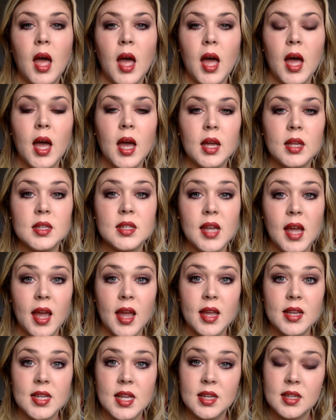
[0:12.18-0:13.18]
and I
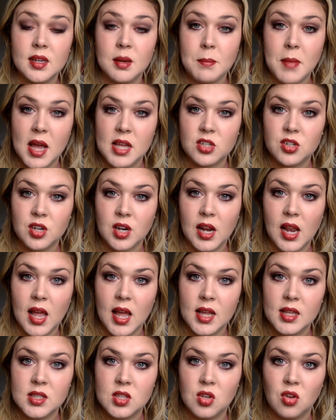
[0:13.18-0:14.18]
attended a
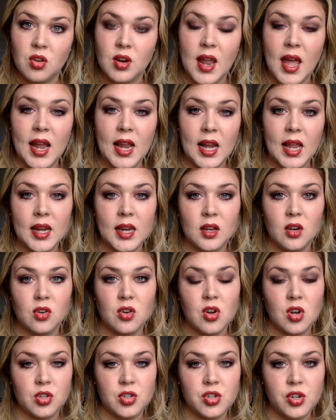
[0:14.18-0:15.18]
masterclass on highlighting and
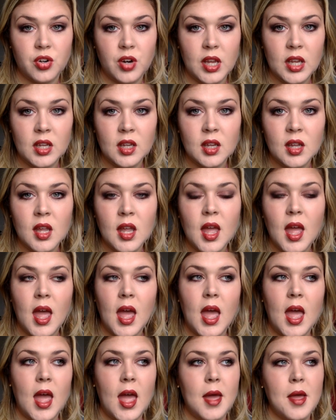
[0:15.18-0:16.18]
contouring.
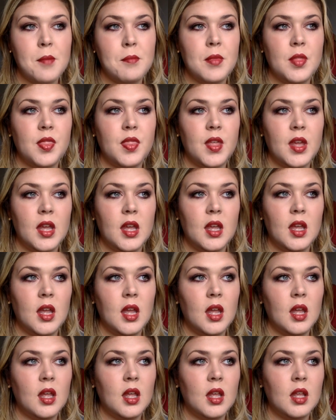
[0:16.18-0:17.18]

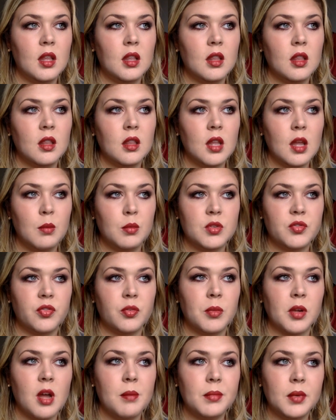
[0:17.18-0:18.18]
It was from
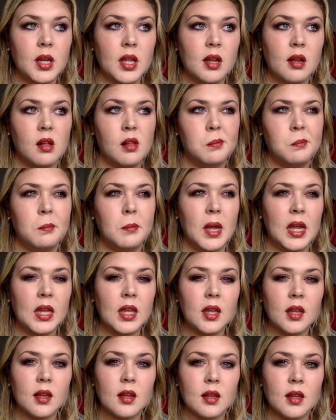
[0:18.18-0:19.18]
a company called Mink
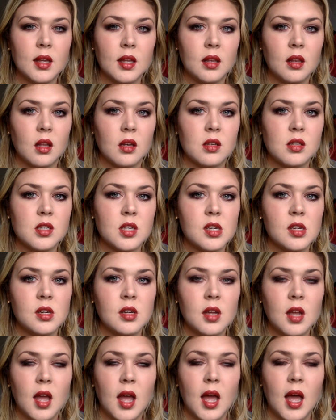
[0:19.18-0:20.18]
in London,
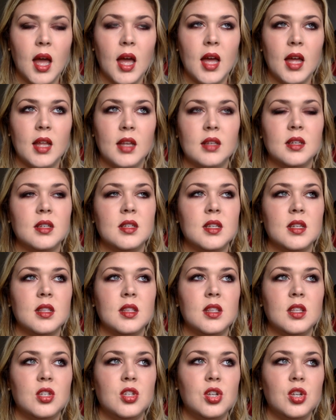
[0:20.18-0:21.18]
and
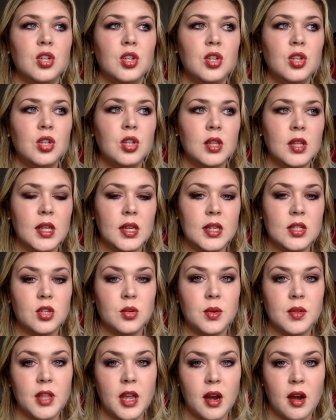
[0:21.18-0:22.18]
the two ladies who
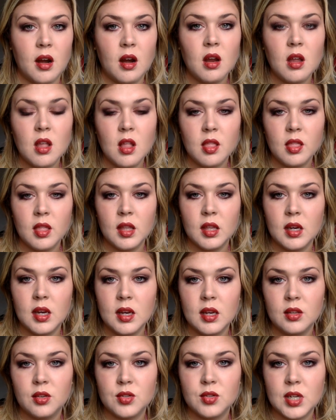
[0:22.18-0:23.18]
were there,
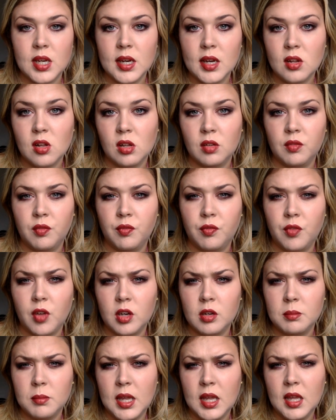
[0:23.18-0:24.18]
there's a lady called
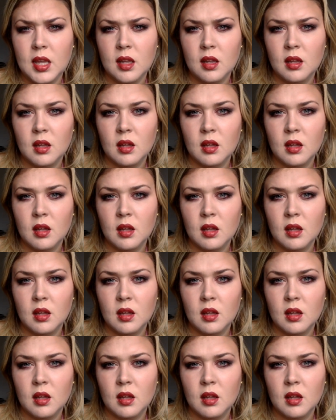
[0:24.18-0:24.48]
Funme